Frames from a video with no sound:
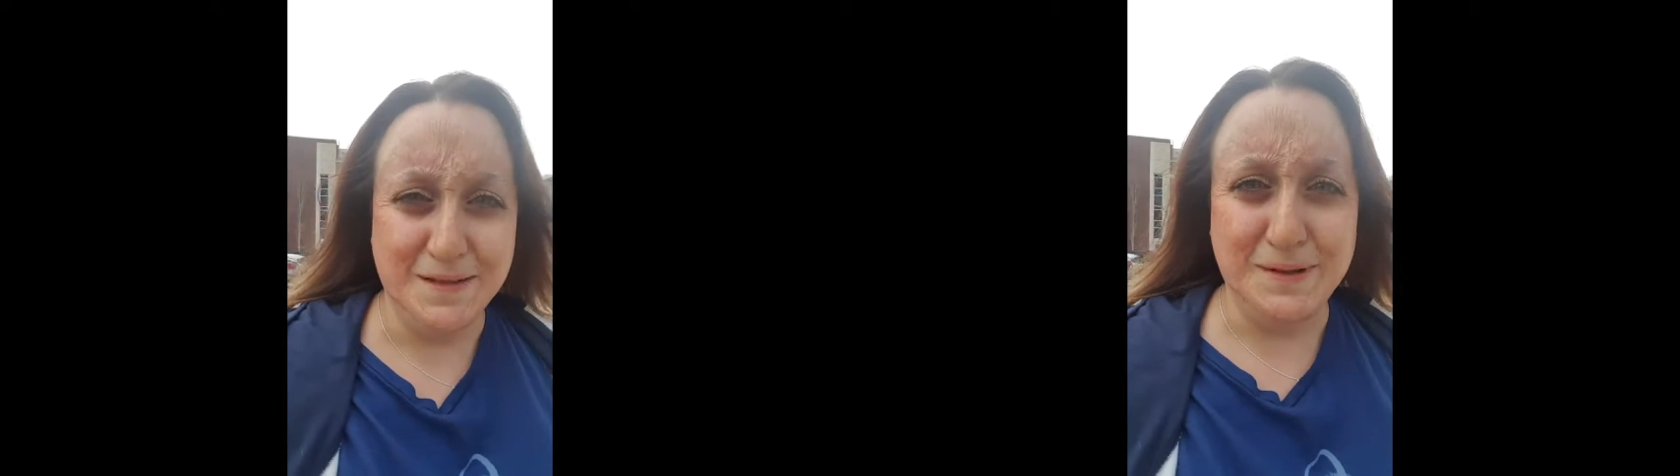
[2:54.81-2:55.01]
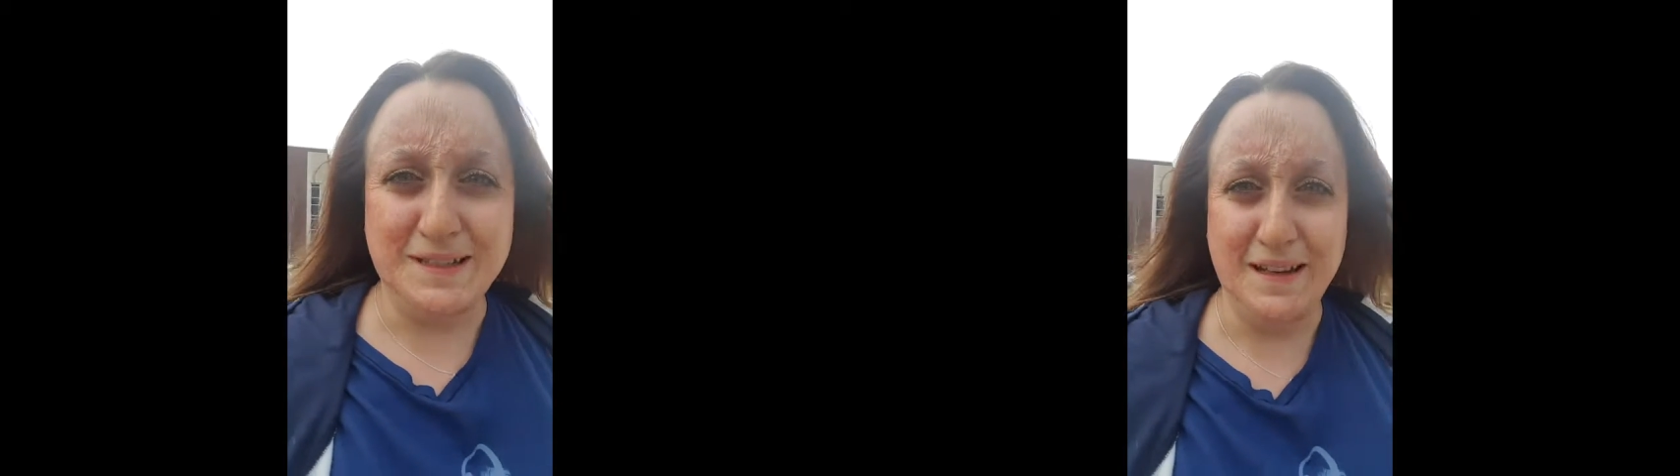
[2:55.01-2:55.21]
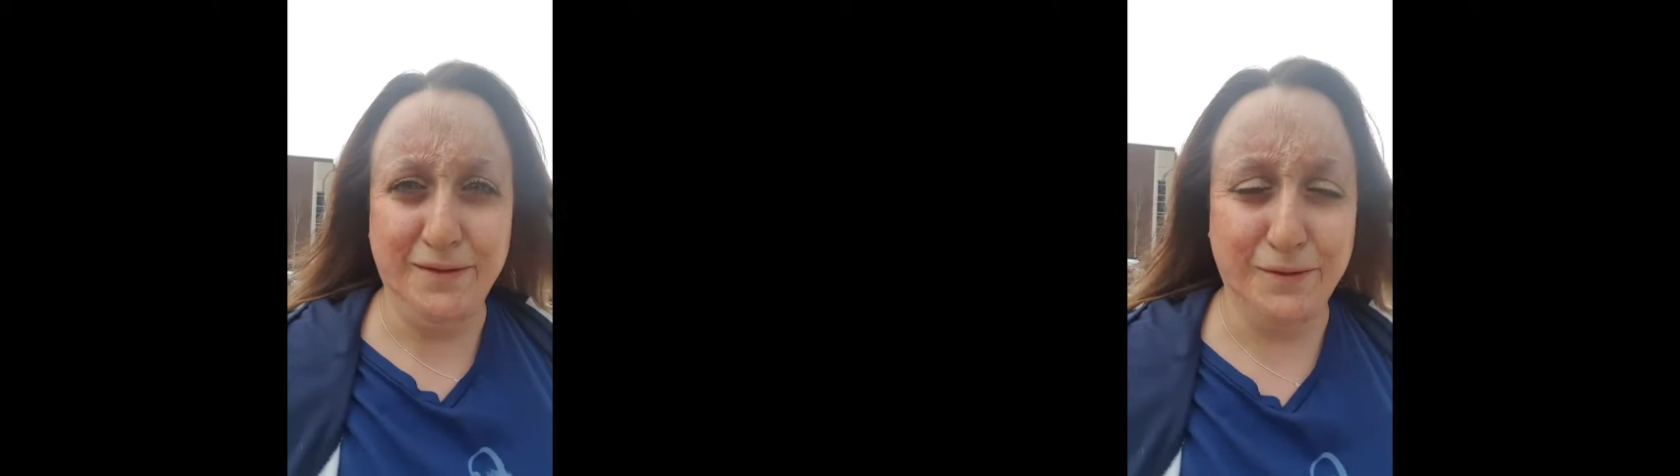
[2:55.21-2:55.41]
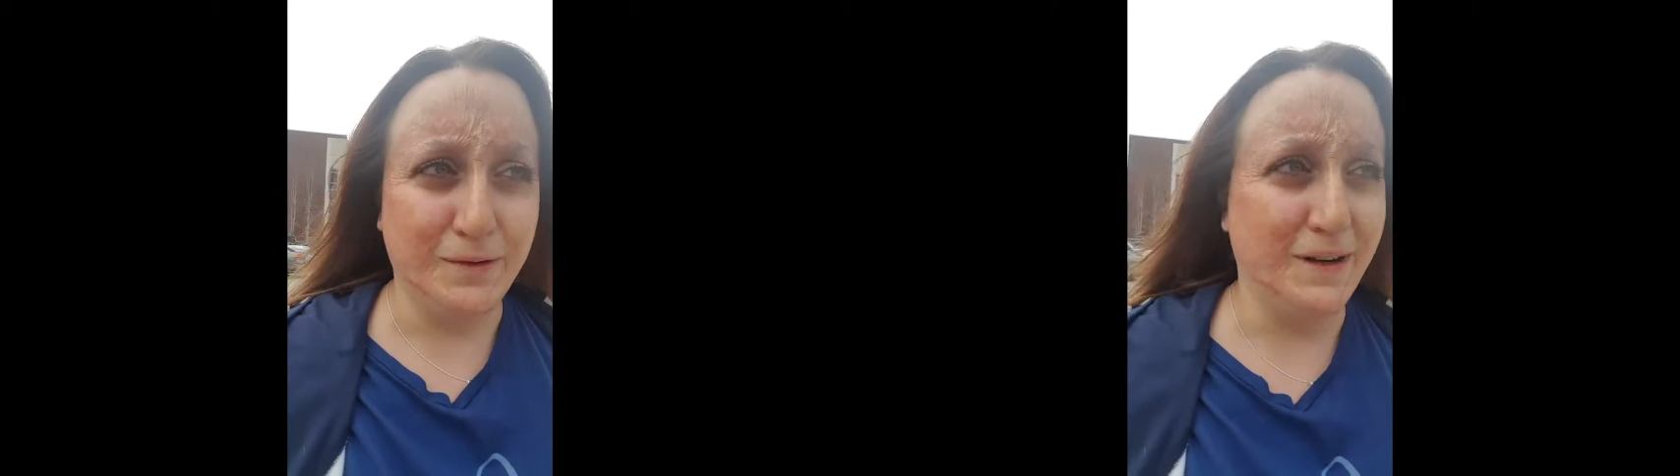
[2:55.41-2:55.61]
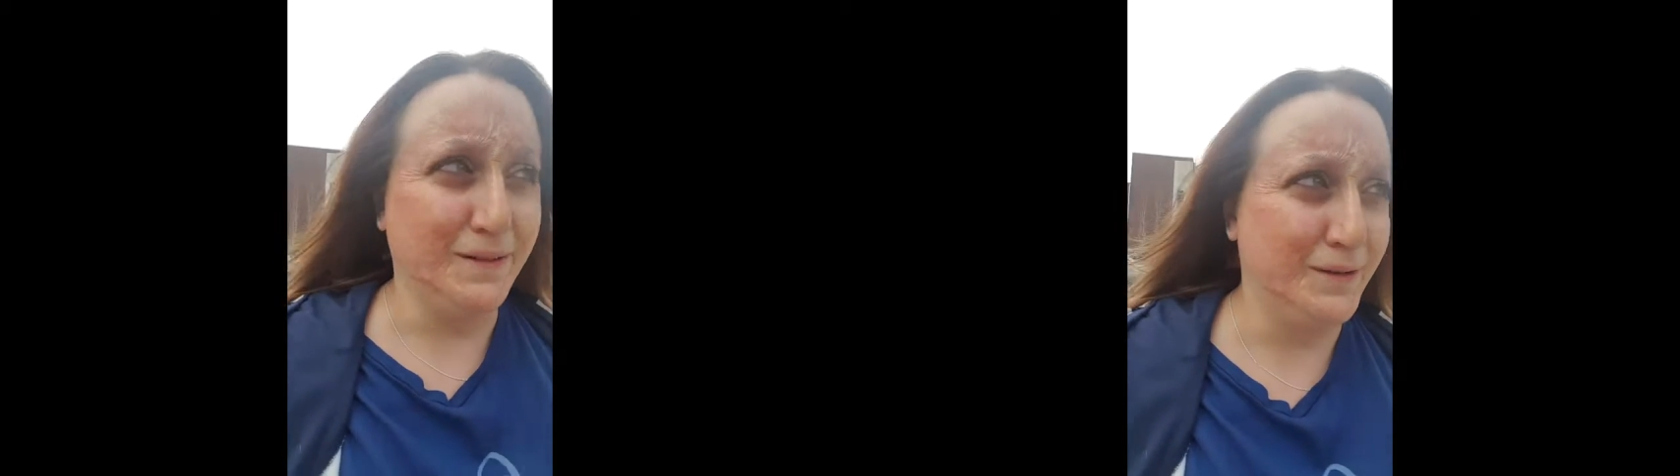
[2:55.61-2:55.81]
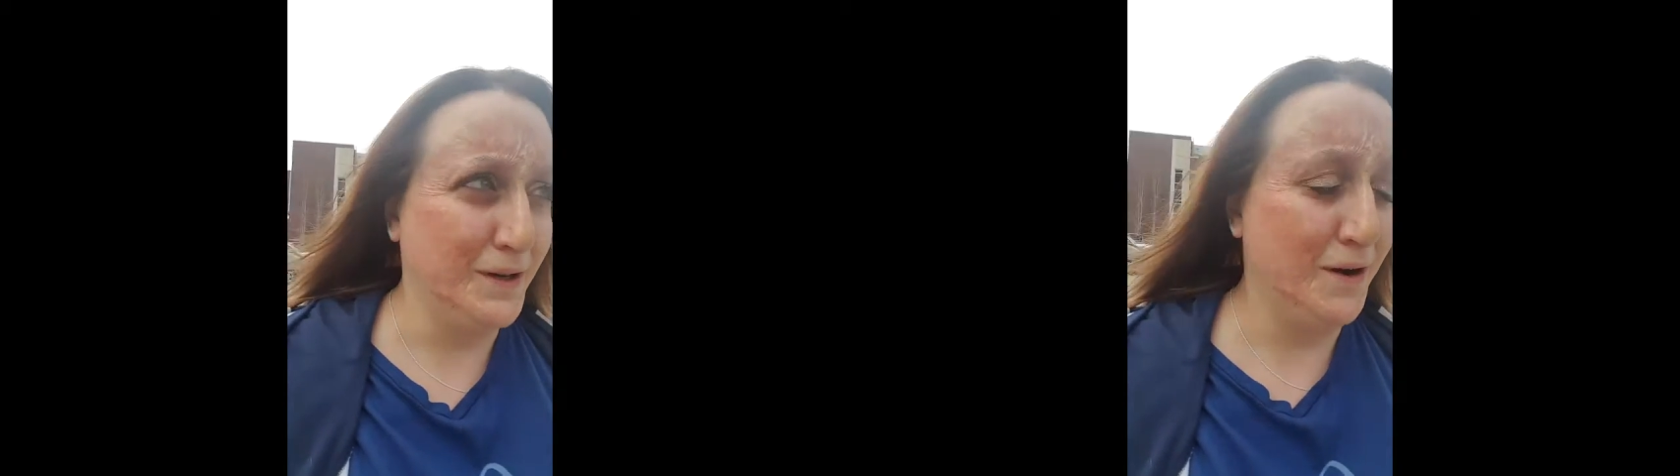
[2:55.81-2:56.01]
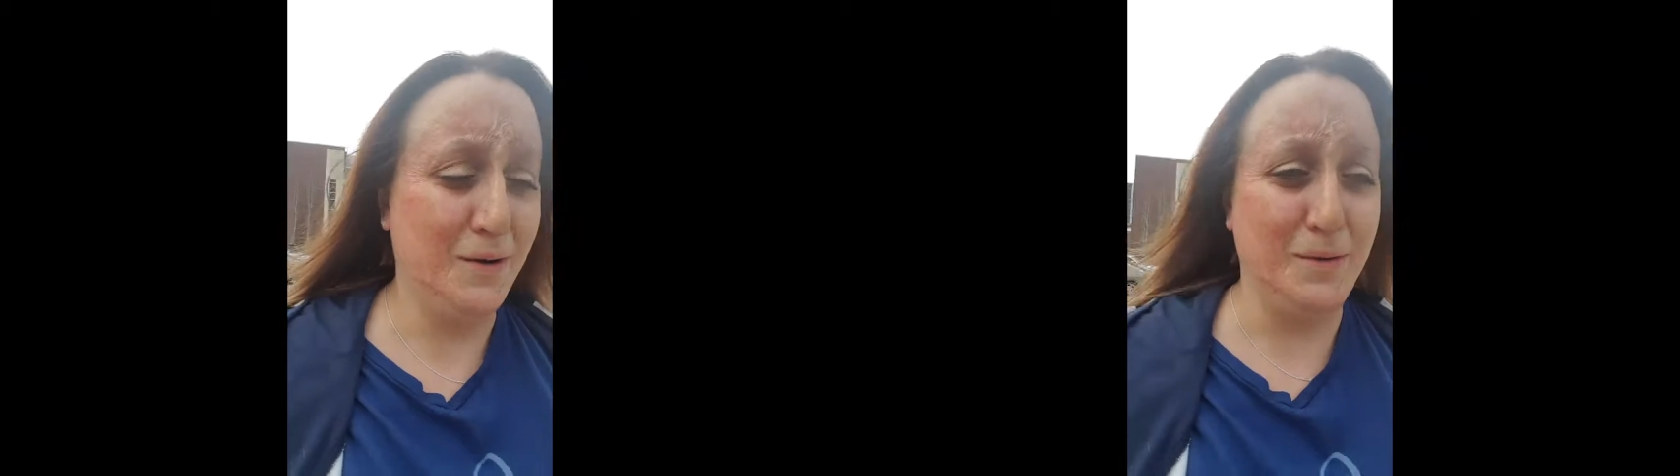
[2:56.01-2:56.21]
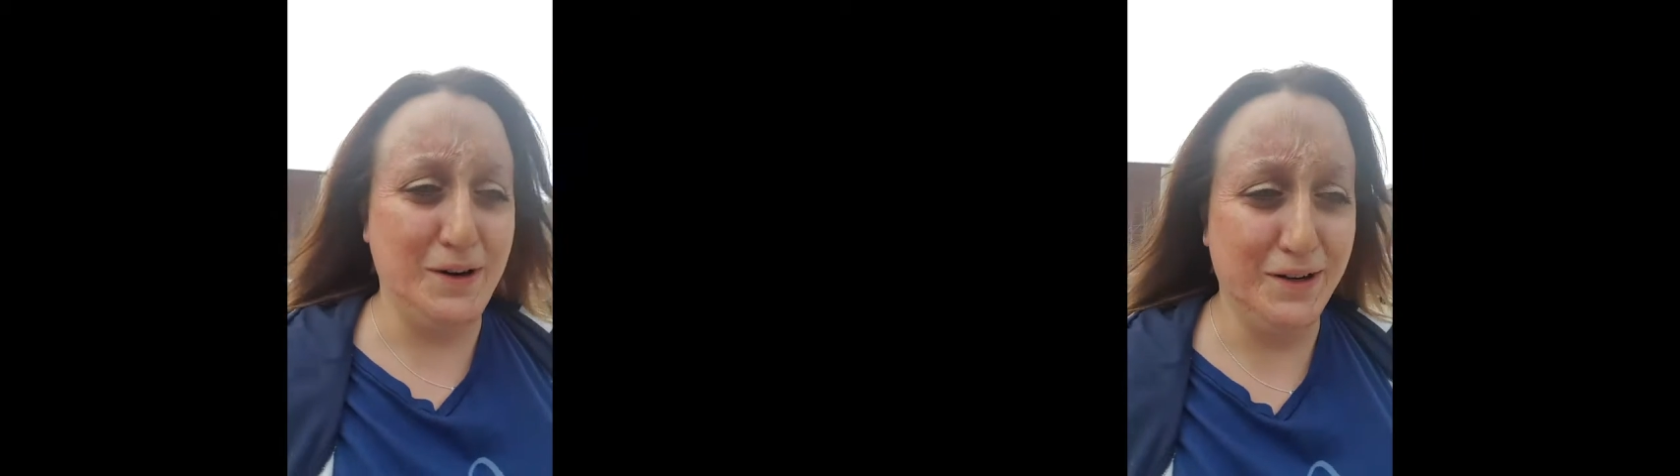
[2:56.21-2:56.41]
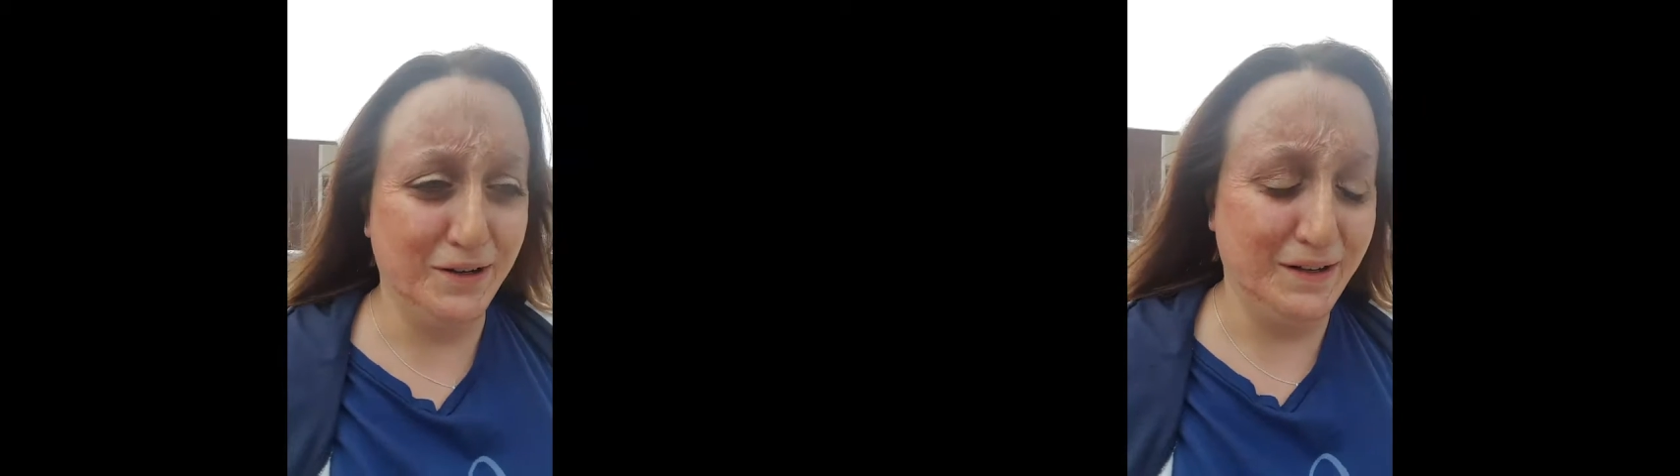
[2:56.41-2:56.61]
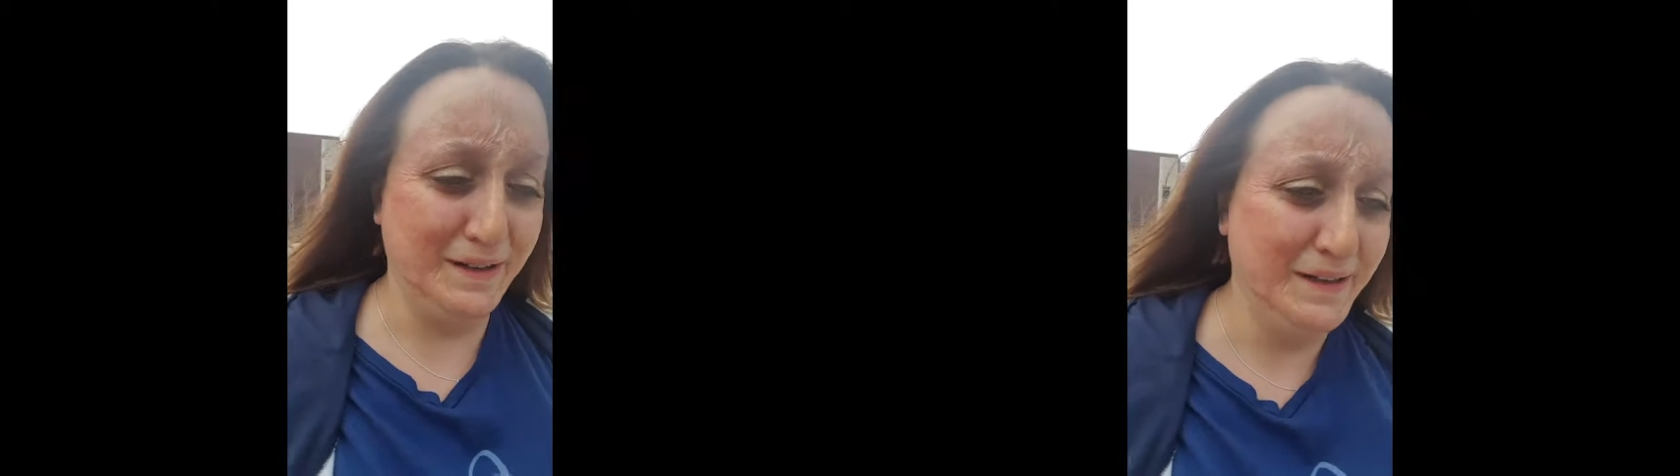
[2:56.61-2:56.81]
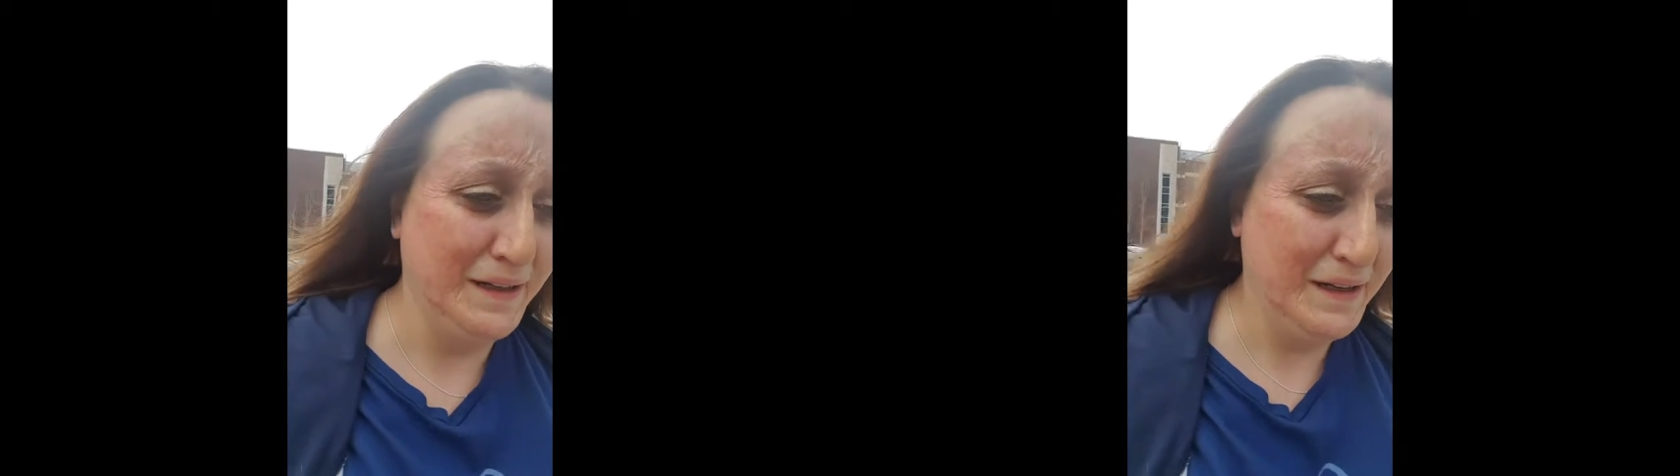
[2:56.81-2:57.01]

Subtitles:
to be safe around hot water and